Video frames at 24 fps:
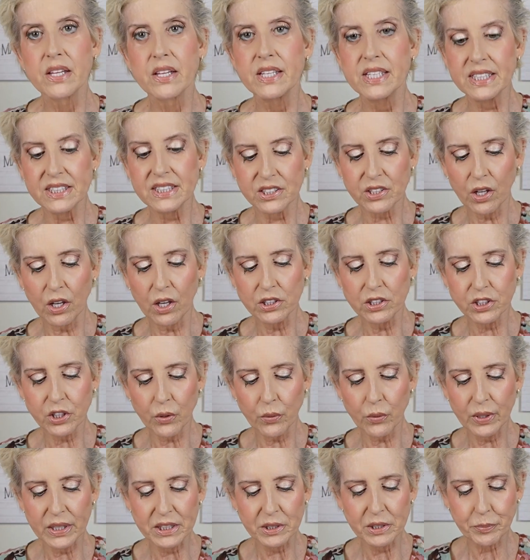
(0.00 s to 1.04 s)
This
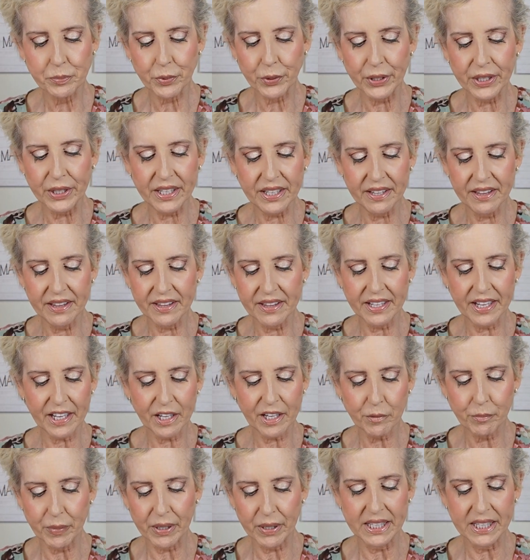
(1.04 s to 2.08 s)
also is pretty thick,
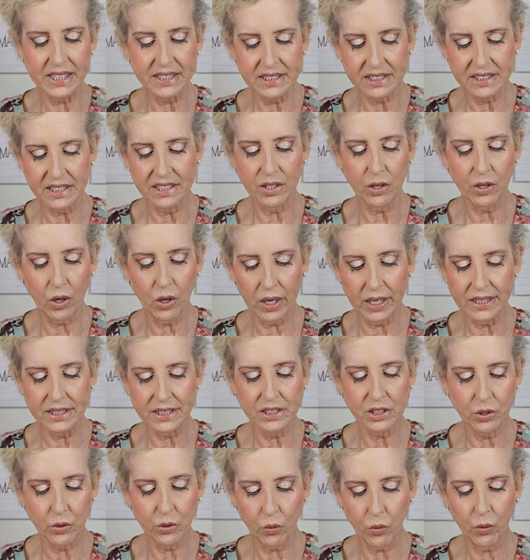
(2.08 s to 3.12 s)
but it's
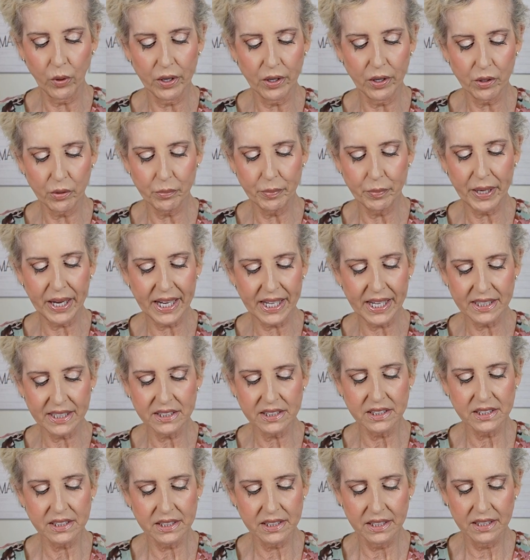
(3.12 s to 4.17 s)
an oil
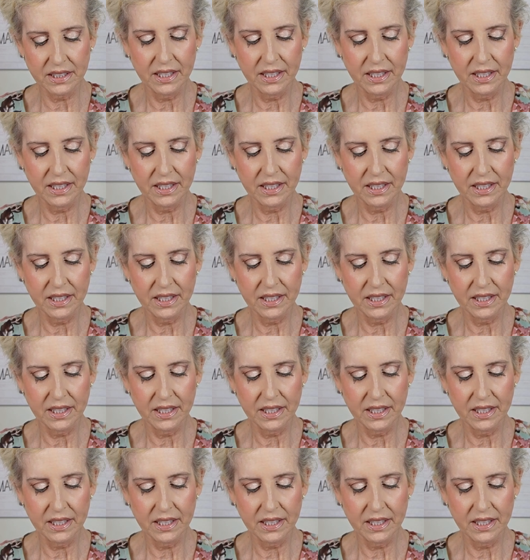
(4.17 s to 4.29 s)
based,